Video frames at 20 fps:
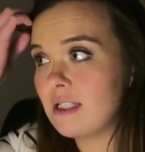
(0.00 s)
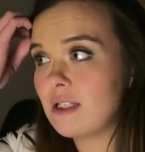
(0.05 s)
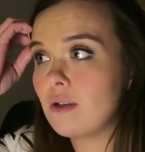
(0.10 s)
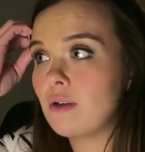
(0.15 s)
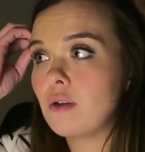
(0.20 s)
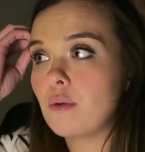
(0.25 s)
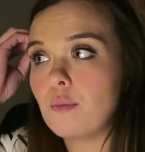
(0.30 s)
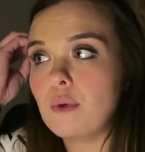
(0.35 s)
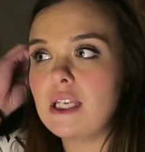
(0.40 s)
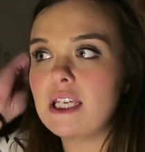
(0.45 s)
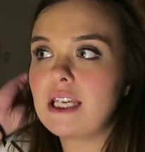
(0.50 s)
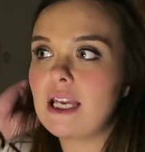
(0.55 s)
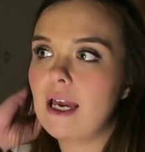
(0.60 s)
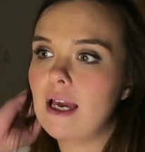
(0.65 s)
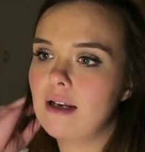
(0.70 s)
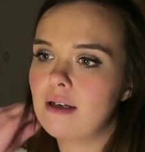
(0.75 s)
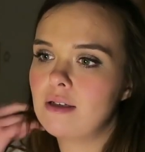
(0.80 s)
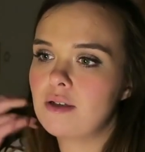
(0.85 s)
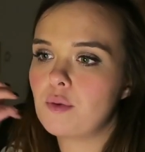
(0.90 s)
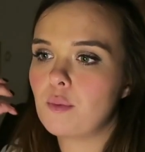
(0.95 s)
until the
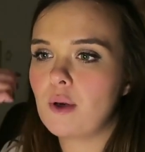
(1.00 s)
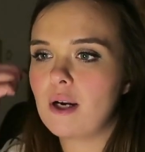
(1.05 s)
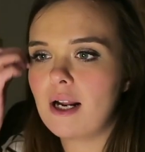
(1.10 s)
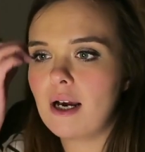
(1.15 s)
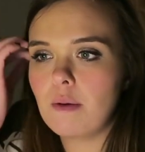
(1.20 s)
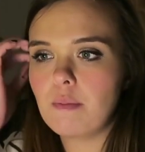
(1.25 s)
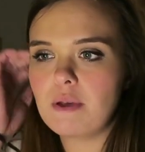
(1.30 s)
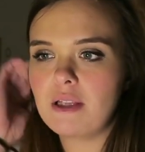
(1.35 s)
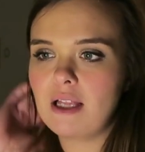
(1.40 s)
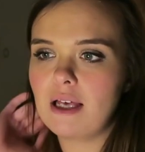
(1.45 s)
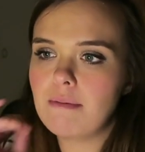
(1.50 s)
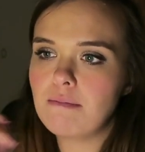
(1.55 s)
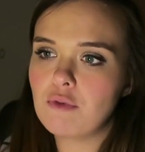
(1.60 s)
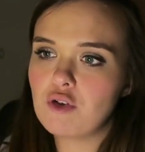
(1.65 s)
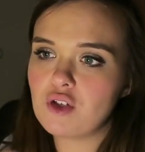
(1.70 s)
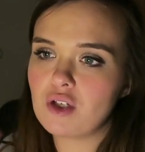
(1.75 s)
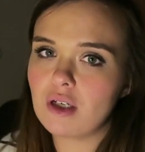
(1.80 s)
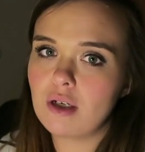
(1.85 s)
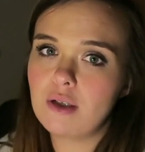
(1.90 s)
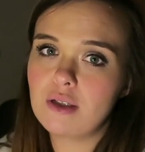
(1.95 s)
weekend when I'll be like
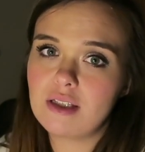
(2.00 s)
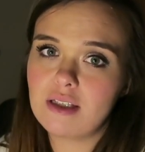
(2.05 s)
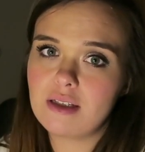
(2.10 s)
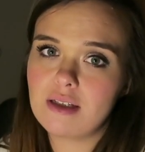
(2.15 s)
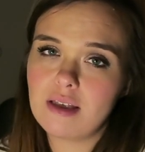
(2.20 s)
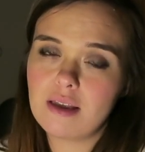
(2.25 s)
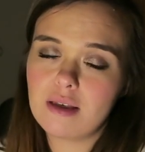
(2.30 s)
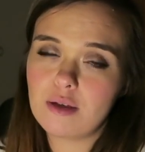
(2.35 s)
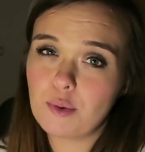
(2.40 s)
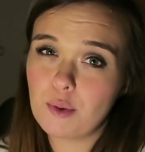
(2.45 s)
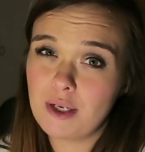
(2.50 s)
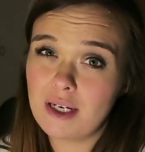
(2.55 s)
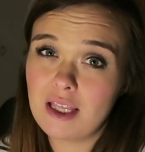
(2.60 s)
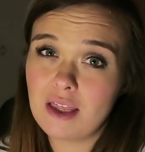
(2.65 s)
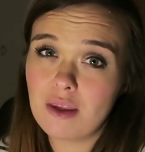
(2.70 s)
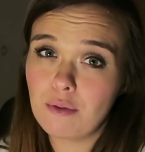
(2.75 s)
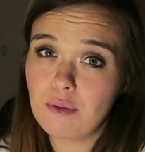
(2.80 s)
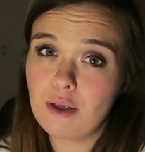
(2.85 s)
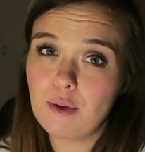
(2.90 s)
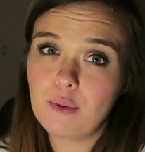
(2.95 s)
much closer to
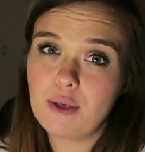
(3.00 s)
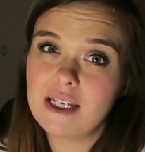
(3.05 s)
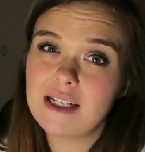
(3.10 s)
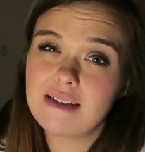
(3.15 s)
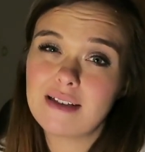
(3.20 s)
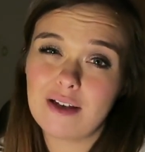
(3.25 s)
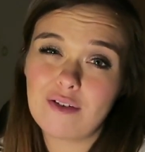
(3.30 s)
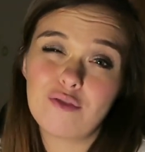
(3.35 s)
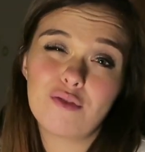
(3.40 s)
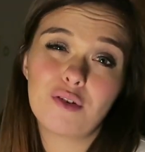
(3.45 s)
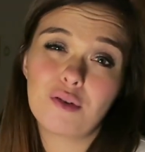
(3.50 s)
23 weeks, I'd